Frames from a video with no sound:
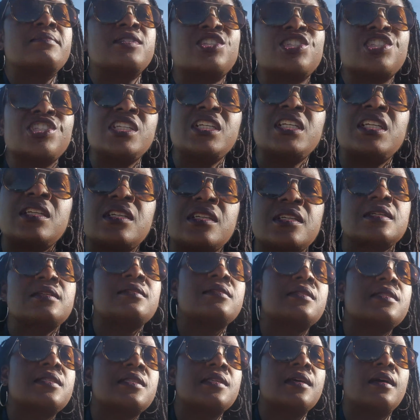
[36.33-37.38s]

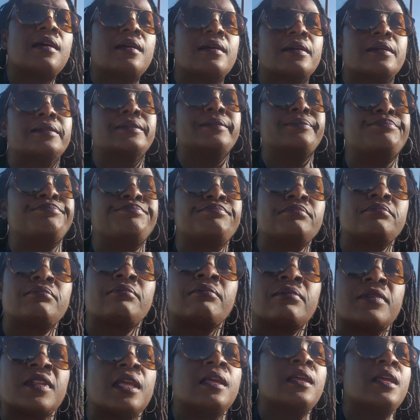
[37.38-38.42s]
machines, um,
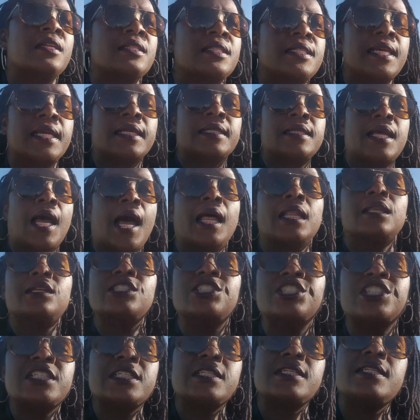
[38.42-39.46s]

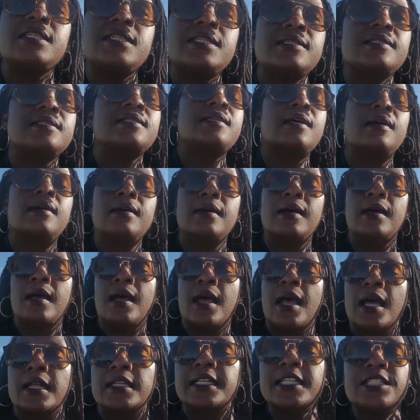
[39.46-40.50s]
technologies.
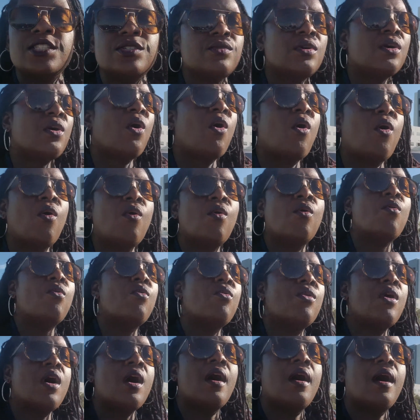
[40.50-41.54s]
They do a
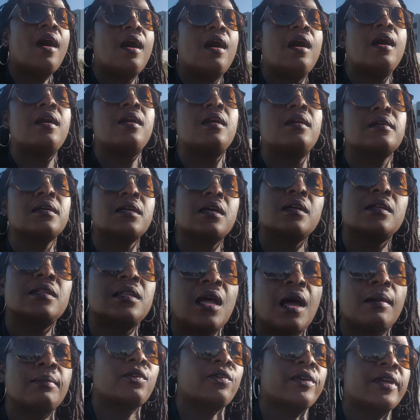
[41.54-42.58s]
whole uh,
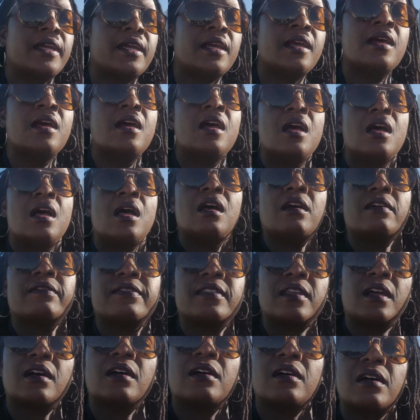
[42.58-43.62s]
conglomerate of,
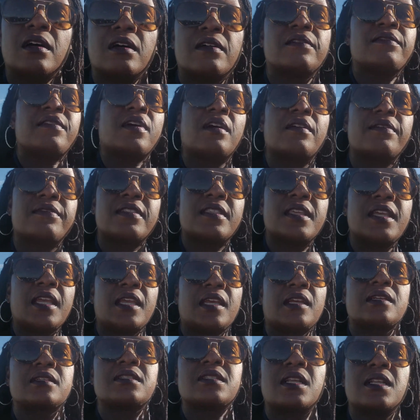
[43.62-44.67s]
of, of
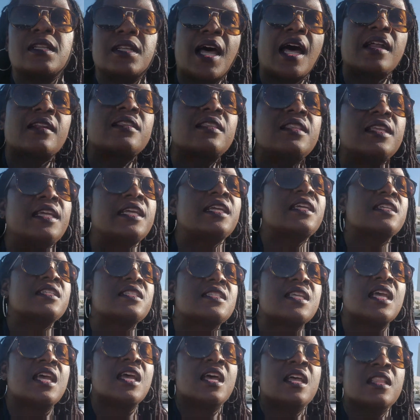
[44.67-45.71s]
things. A lot of
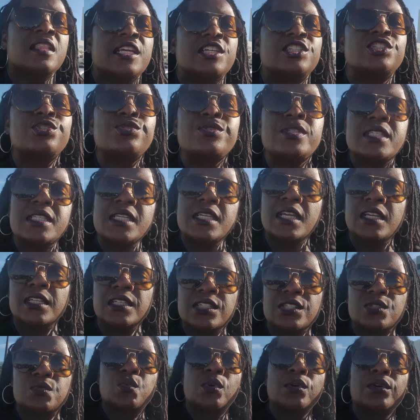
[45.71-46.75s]
things that you see in
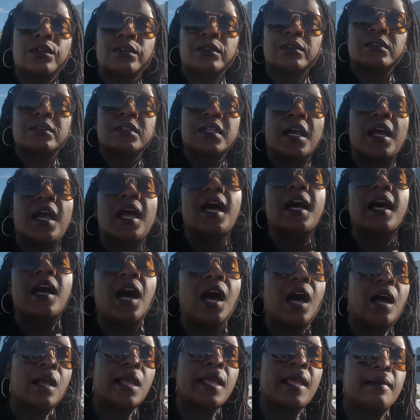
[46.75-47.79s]
this world
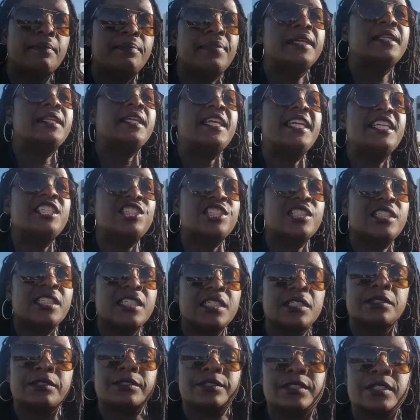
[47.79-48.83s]
uh, have been
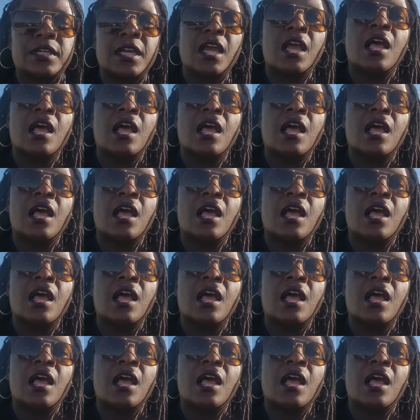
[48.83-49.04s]
engineered.